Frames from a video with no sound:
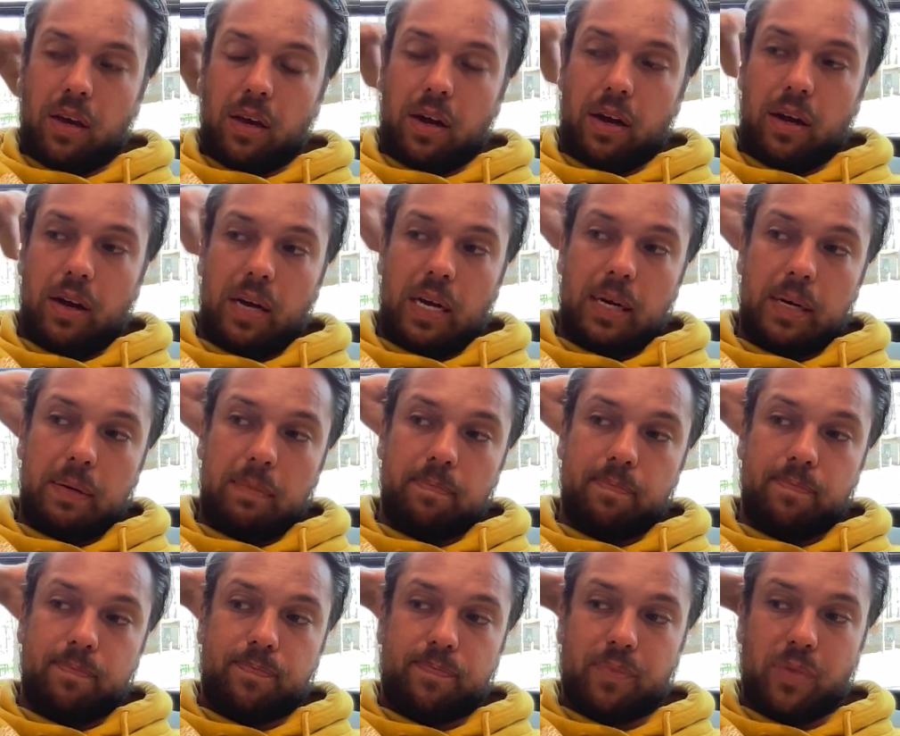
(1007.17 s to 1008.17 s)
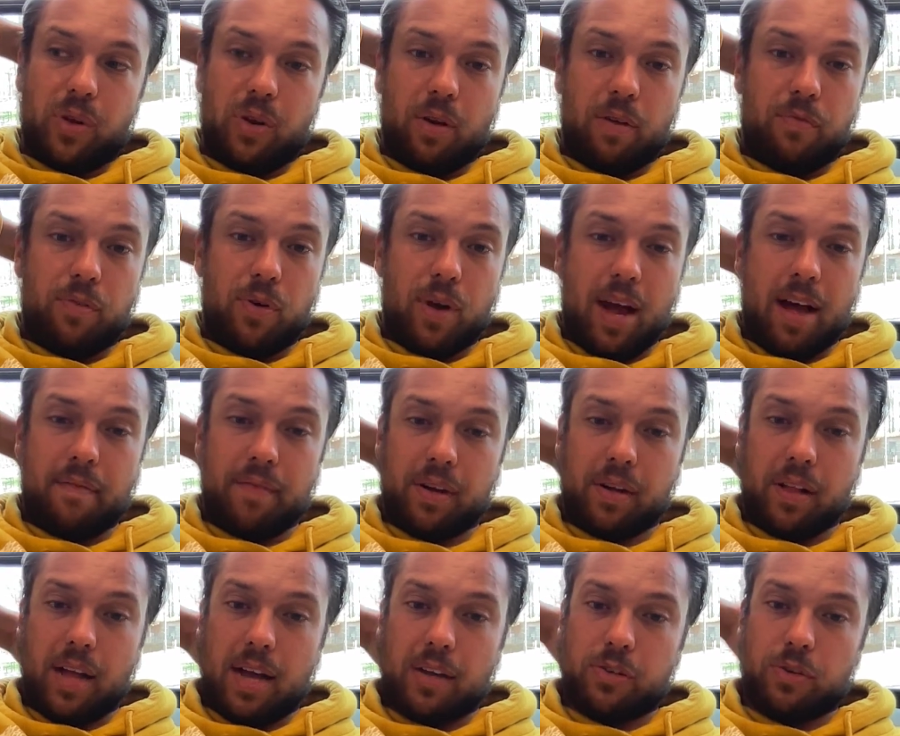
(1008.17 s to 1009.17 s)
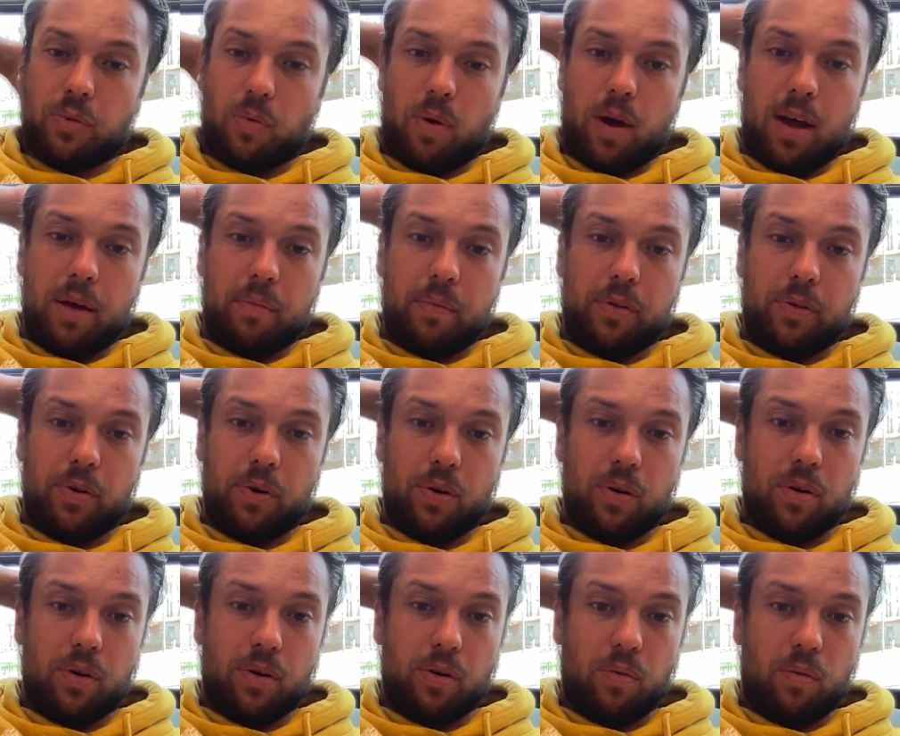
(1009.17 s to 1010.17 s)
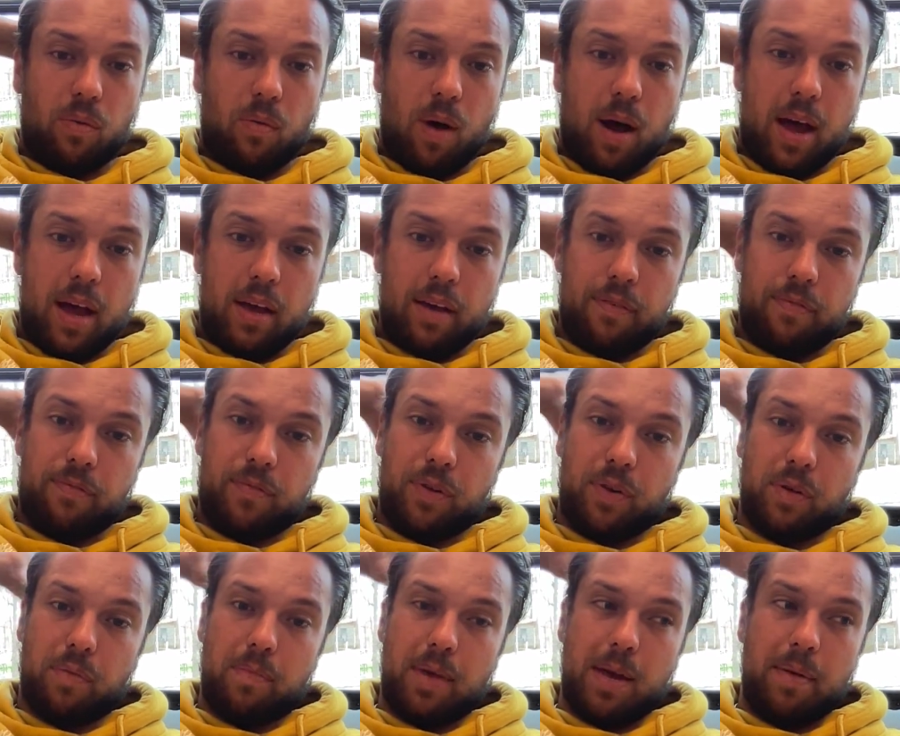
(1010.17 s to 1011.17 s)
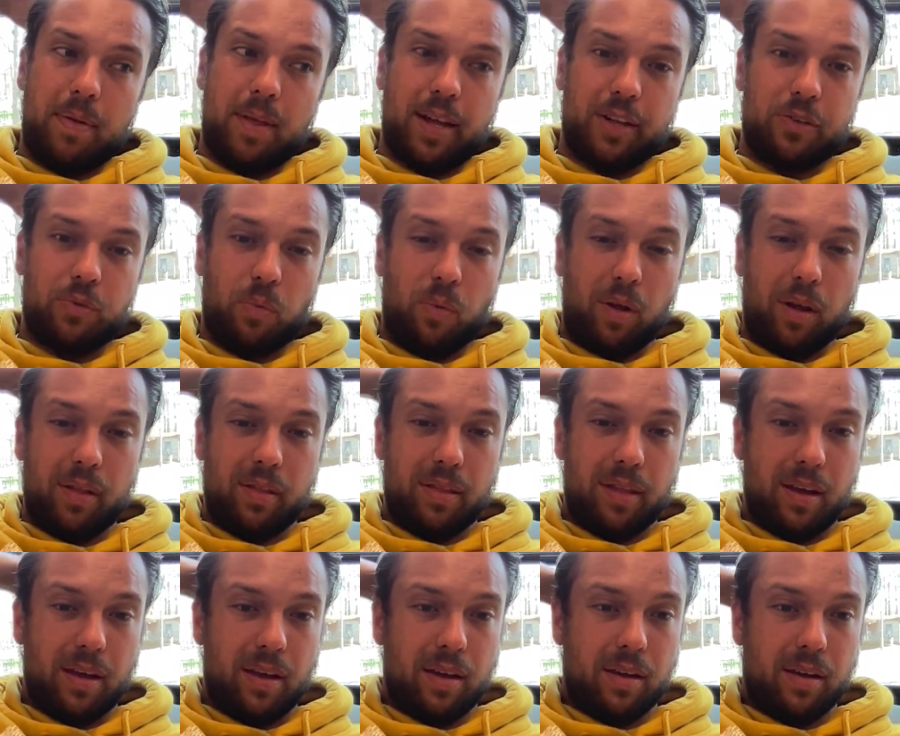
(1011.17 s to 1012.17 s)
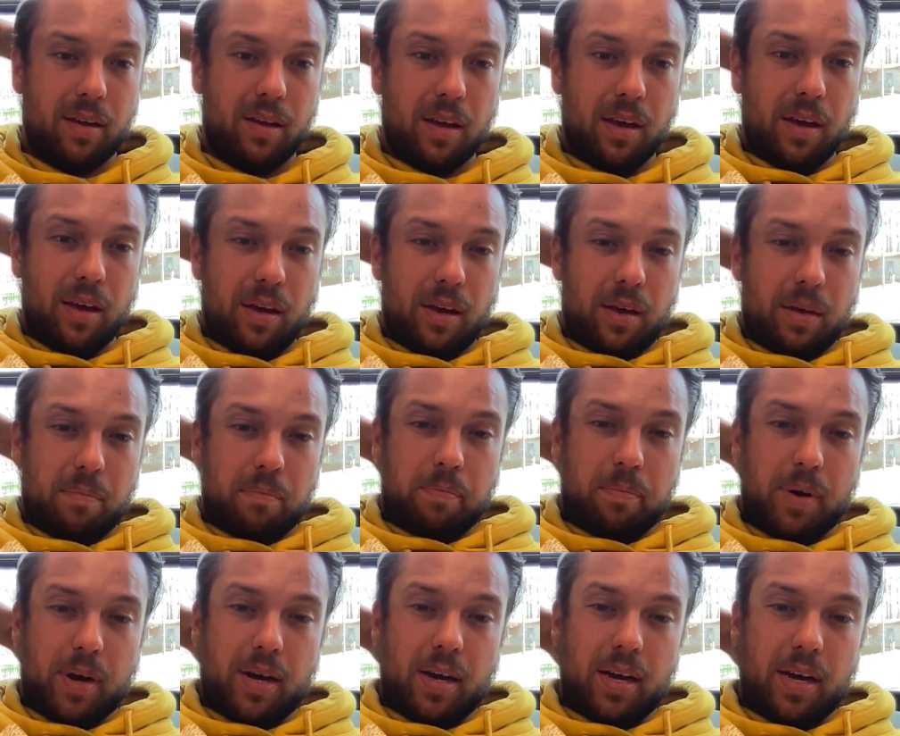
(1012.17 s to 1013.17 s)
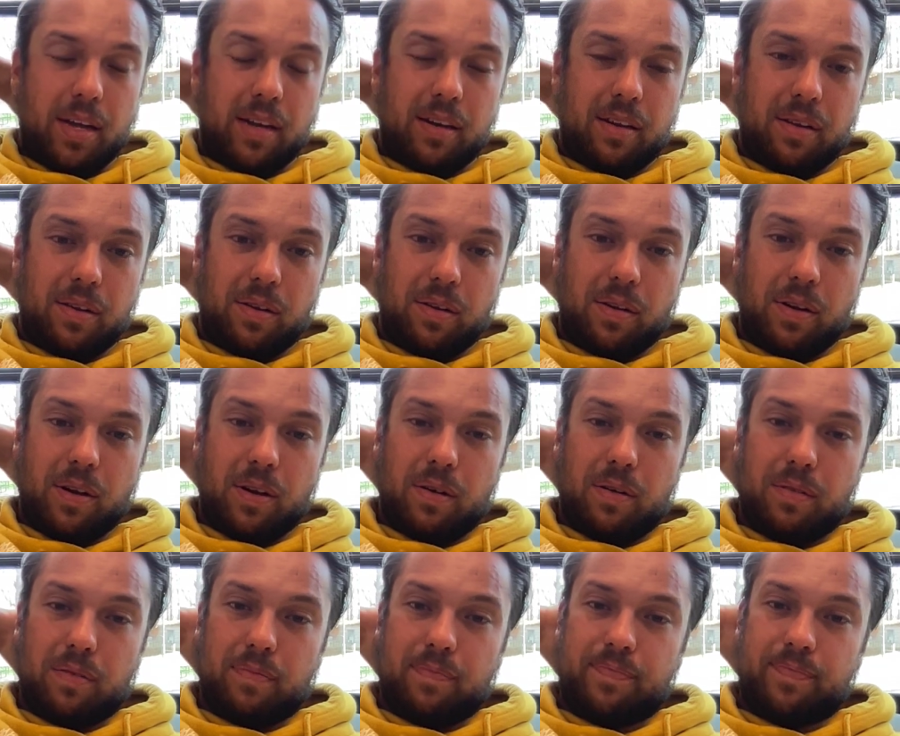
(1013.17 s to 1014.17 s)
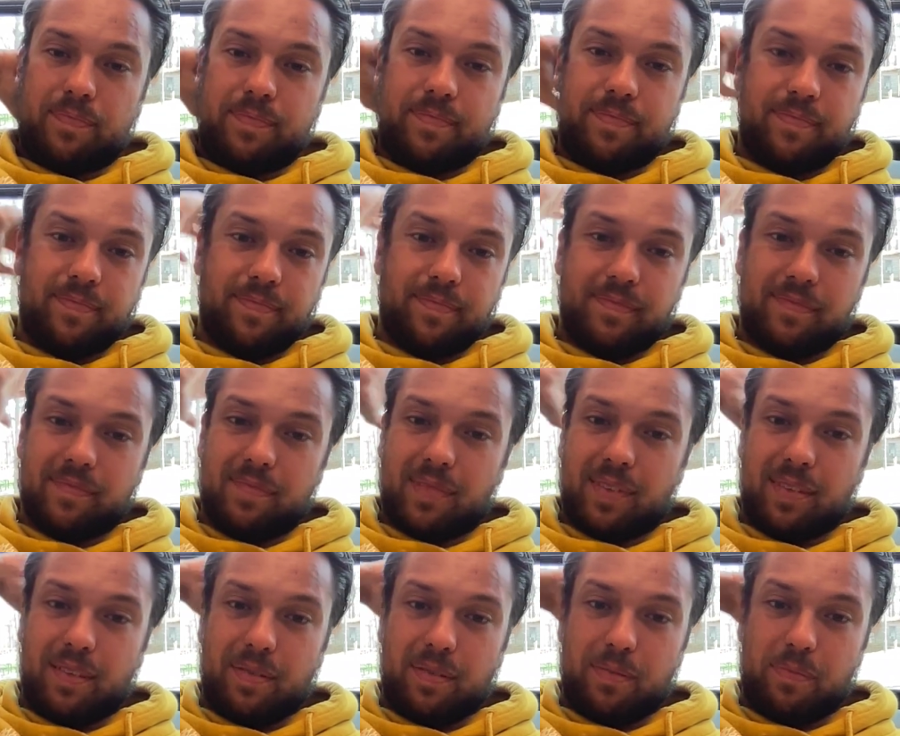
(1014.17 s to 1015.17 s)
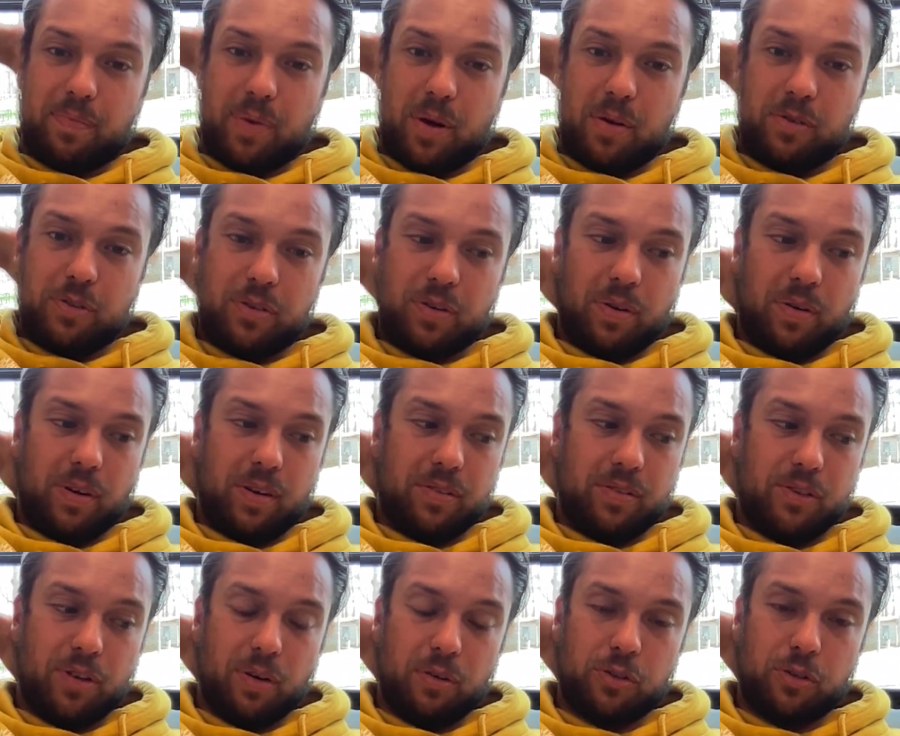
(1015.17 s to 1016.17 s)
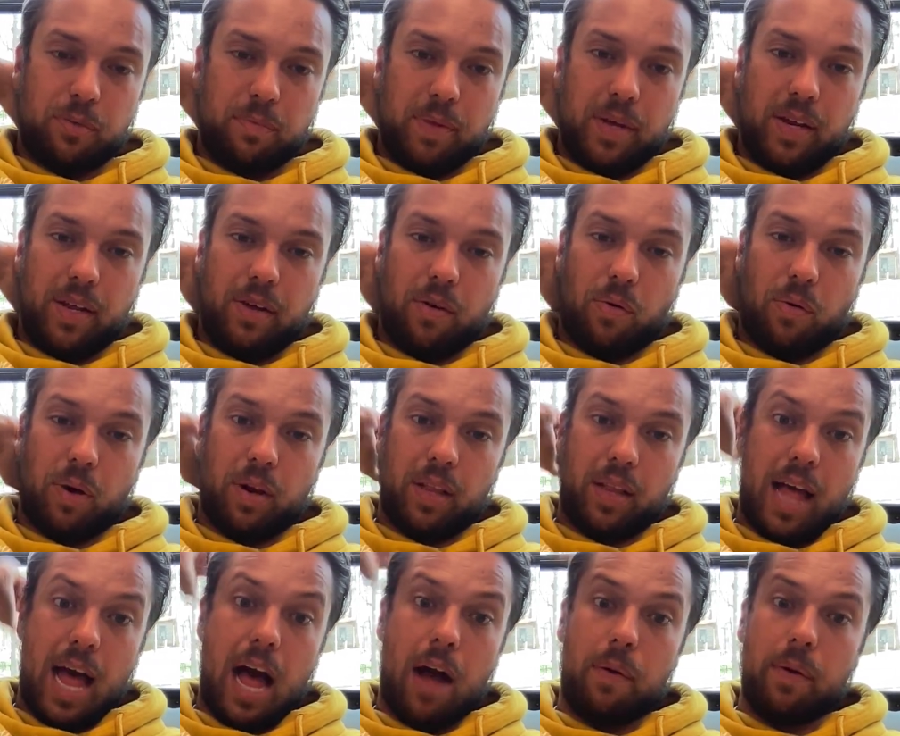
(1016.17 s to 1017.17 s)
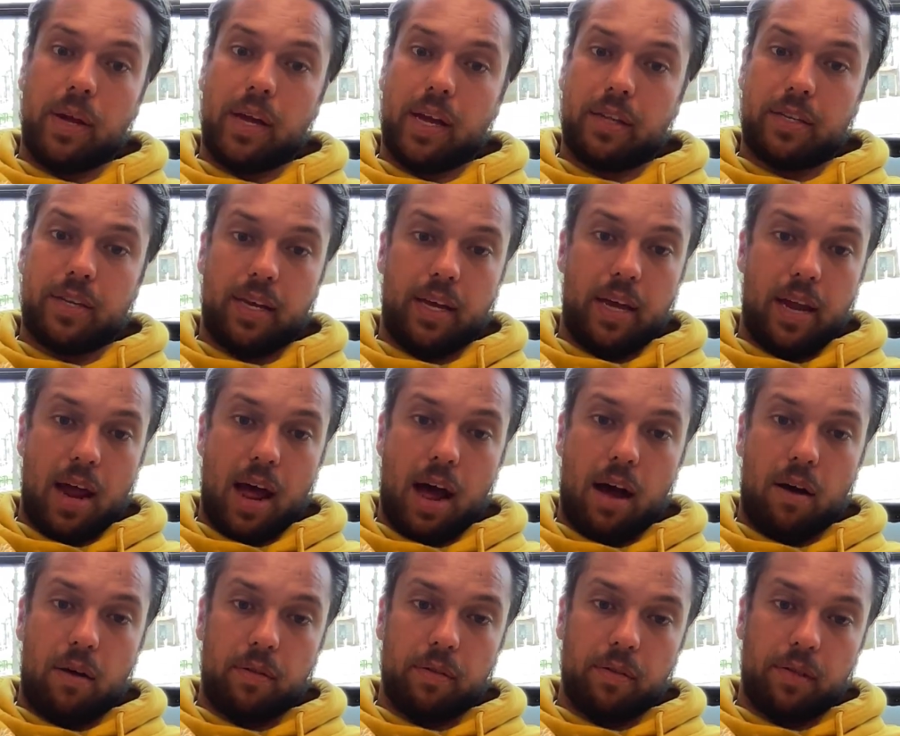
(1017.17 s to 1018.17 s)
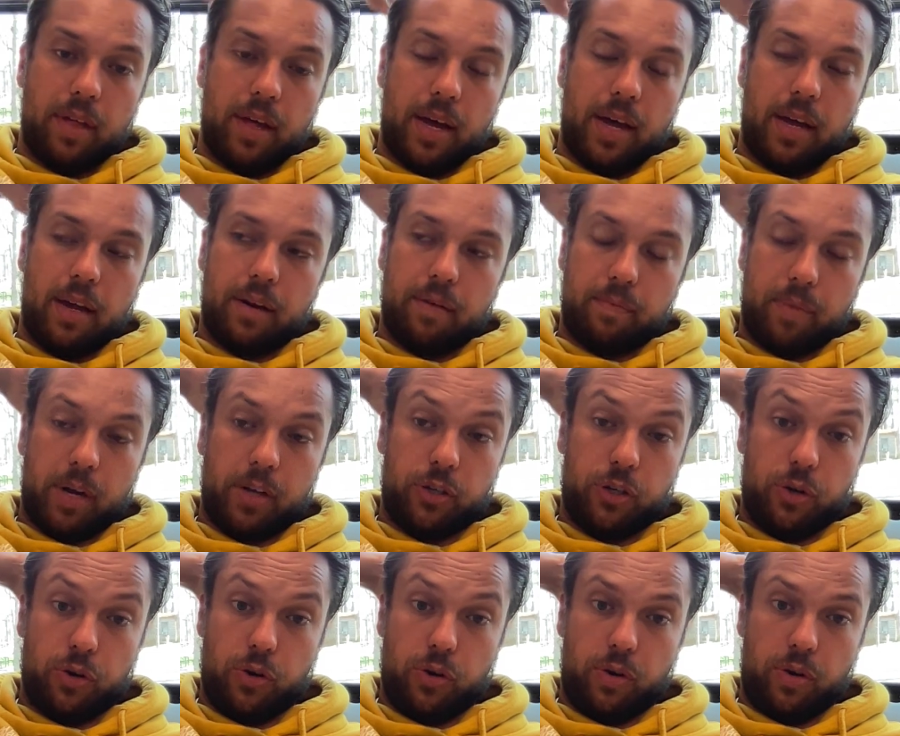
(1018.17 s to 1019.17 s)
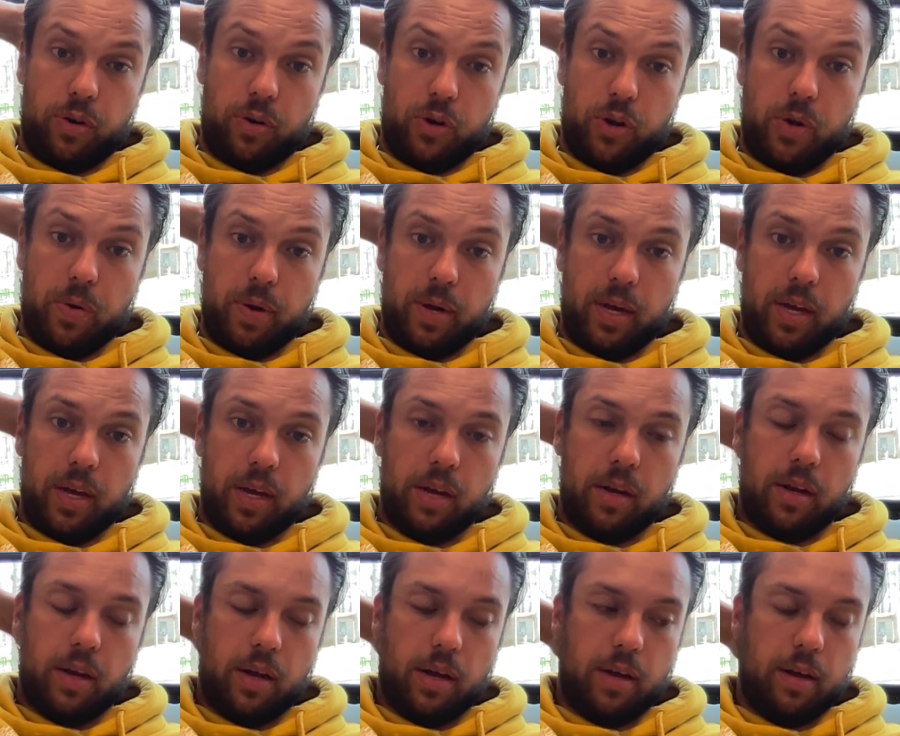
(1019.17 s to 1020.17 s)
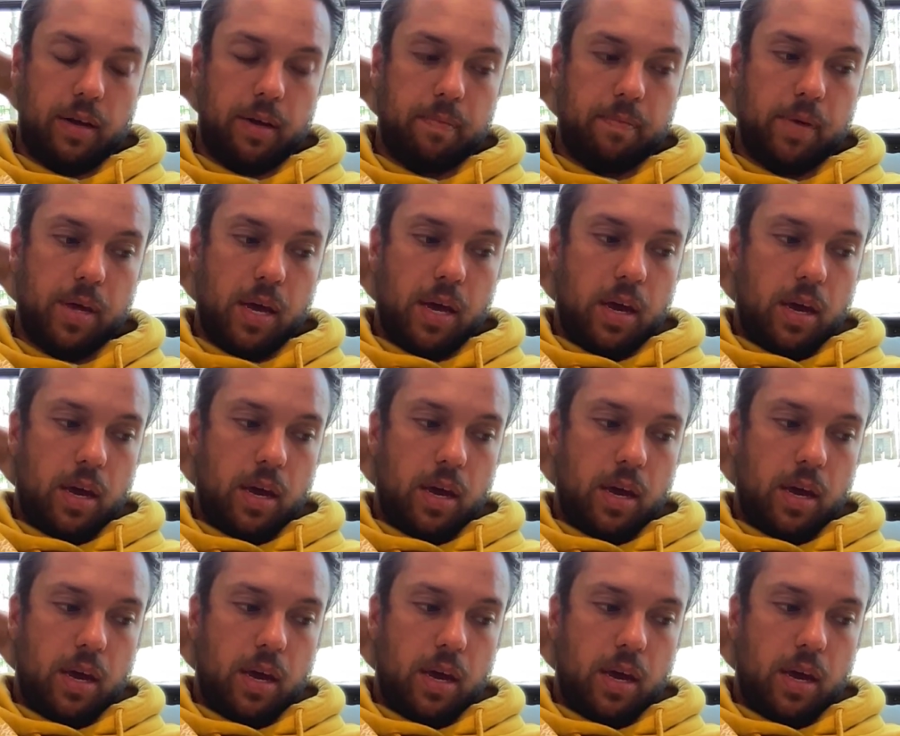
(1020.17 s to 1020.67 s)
Um, you know, if you're having a glass of wine with your wife, you know, maybe that's one thing but you know posting on social media or allowing it to get out that because you're you're doing it um,